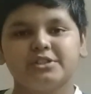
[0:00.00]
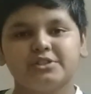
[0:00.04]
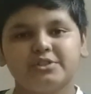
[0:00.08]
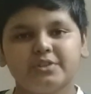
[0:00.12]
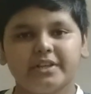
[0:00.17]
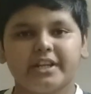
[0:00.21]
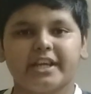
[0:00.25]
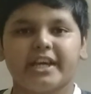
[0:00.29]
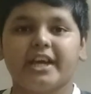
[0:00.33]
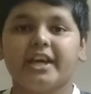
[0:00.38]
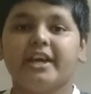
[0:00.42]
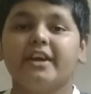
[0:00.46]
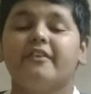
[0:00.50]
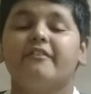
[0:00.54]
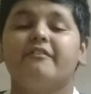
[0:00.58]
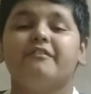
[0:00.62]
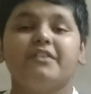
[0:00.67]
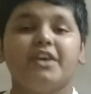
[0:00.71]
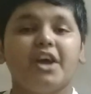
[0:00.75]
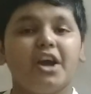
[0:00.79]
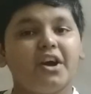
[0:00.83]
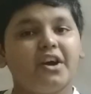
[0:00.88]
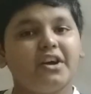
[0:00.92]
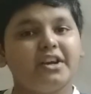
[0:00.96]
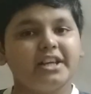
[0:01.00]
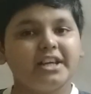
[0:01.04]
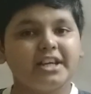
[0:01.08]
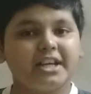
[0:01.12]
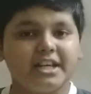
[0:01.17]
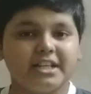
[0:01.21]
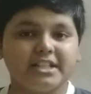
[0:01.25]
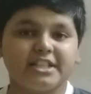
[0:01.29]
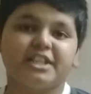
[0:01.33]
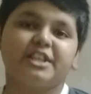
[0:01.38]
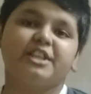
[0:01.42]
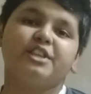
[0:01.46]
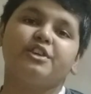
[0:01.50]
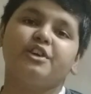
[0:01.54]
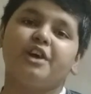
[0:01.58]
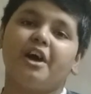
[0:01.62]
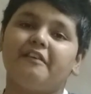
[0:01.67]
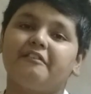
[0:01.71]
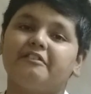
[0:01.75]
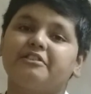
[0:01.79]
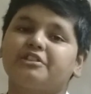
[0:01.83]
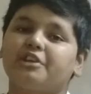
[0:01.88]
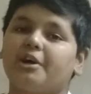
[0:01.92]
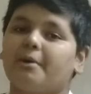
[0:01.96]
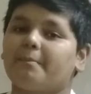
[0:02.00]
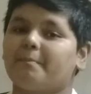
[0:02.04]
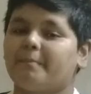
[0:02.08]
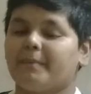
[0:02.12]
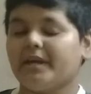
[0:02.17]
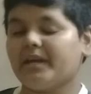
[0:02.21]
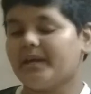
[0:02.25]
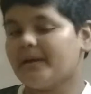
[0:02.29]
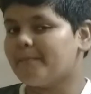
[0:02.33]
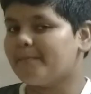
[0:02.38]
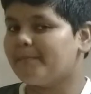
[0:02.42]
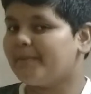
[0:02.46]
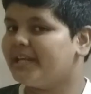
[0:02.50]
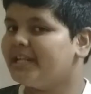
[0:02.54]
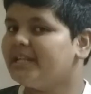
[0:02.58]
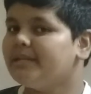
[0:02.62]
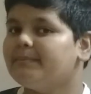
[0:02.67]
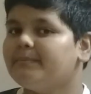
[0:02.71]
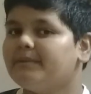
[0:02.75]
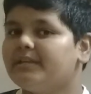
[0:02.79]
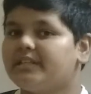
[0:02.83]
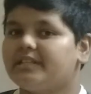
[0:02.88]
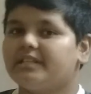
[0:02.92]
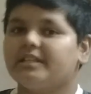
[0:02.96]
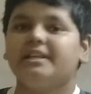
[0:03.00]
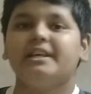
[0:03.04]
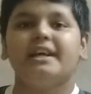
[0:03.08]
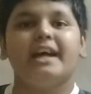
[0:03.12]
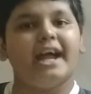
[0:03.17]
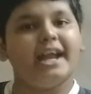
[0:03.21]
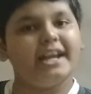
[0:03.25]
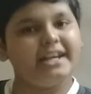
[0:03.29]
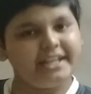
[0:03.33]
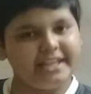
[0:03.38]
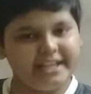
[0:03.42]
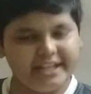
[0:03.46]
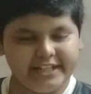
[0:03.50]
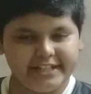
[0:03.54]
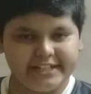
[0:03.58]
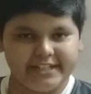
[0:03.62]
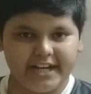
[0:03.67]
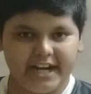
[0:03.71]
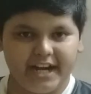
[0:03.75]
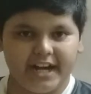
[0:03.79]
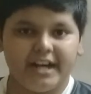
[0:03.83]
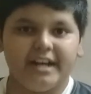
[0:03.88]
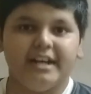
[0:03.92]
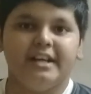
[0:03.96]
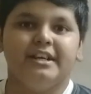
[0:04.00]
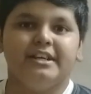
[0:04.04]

Today we are going to continue our topic perimeter and area.